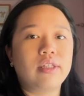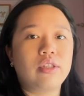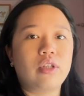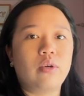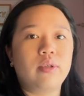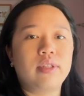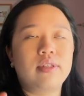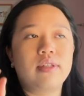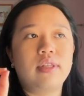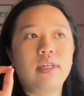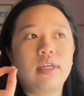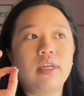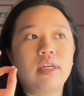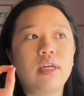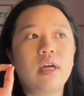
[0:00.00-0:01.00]
So it's
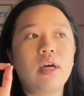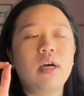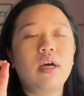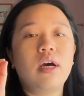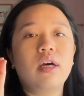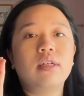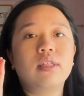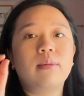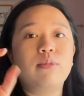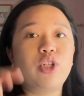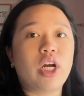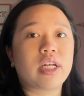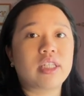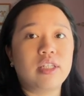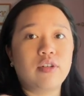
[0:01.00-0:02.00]
the
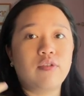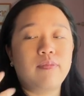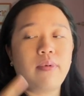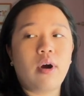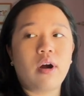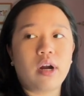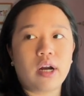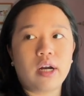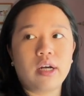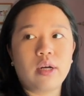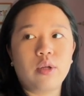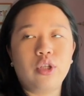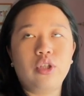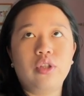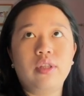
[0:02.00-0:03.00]
subjective part.
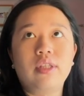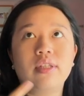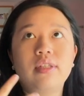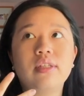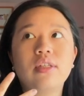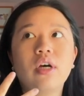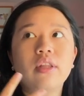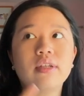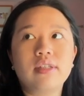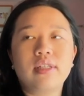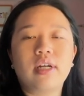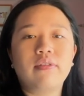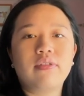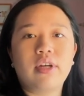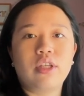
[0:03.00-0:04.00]
This is all the
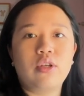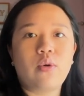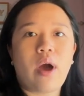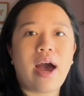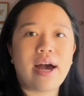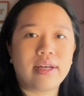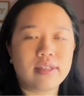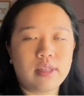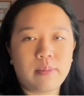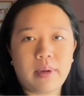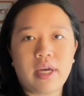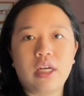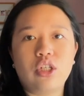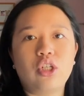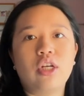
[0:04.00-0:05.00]
stuff that you ask the
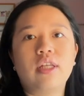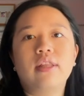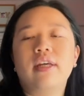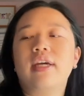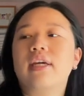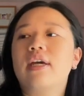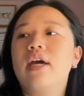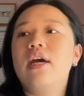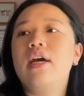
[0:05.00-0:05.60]
patient, like,